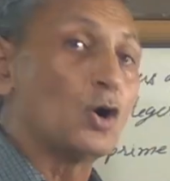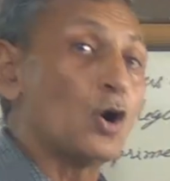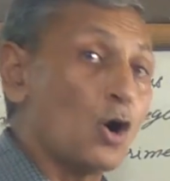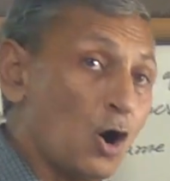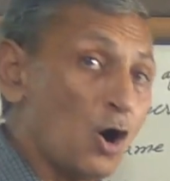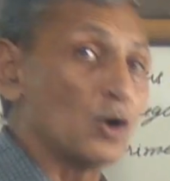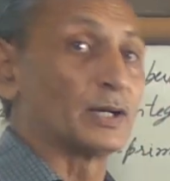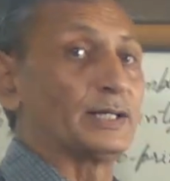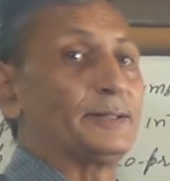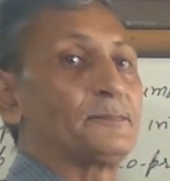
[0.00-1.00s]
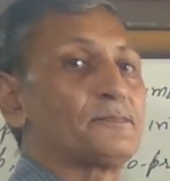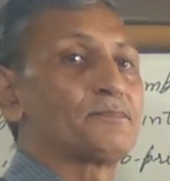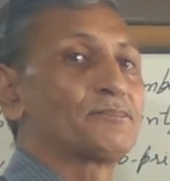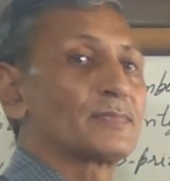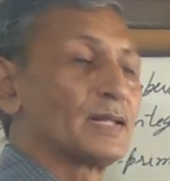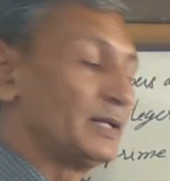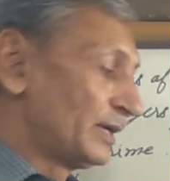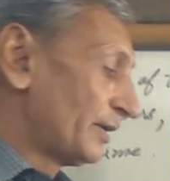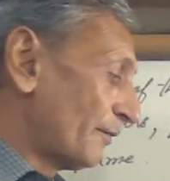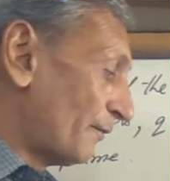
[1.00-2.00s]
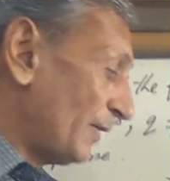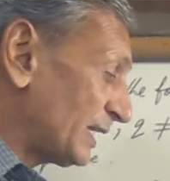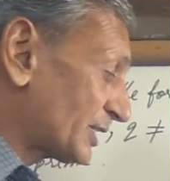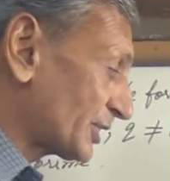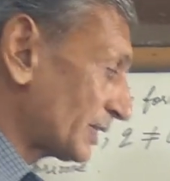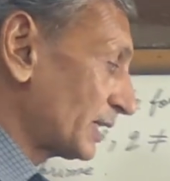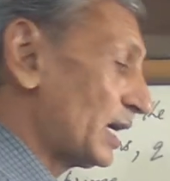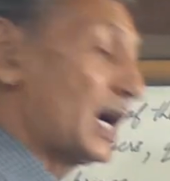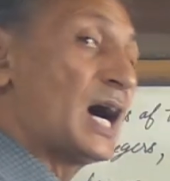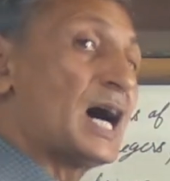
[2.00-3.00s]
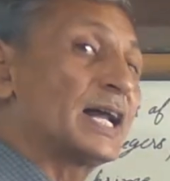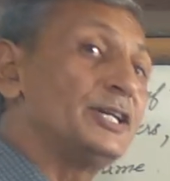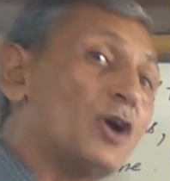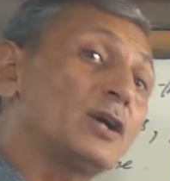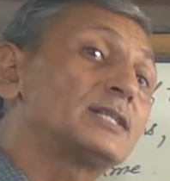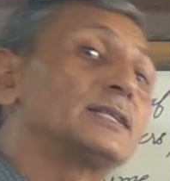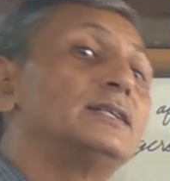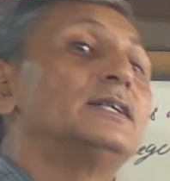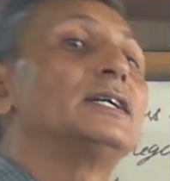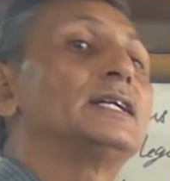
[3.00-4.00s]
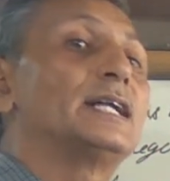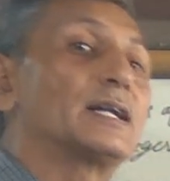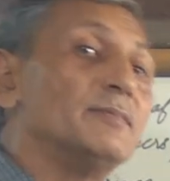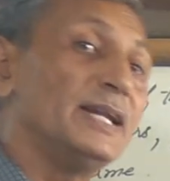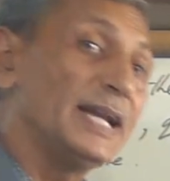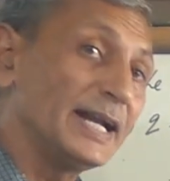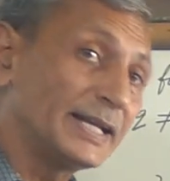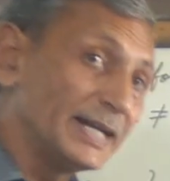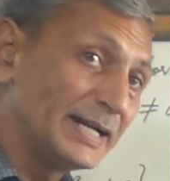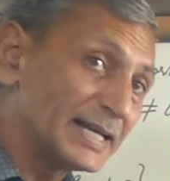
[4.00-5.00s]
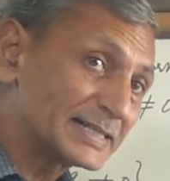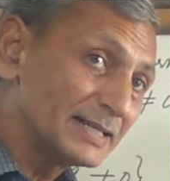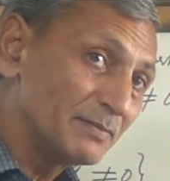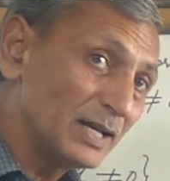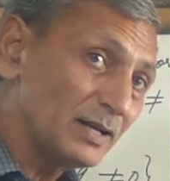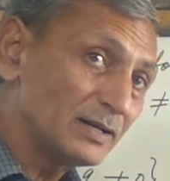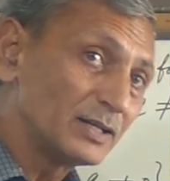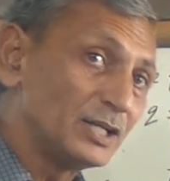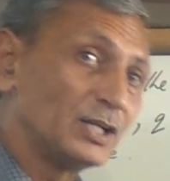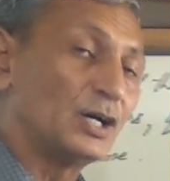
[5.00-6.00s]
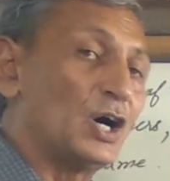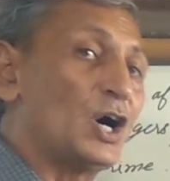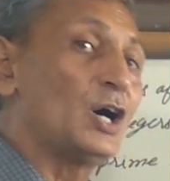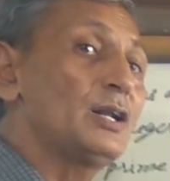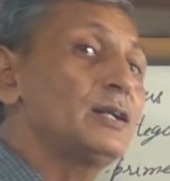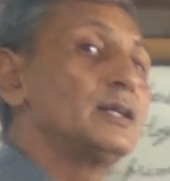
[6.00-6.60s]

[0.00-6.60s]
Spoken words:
or which are not terminating decimal, or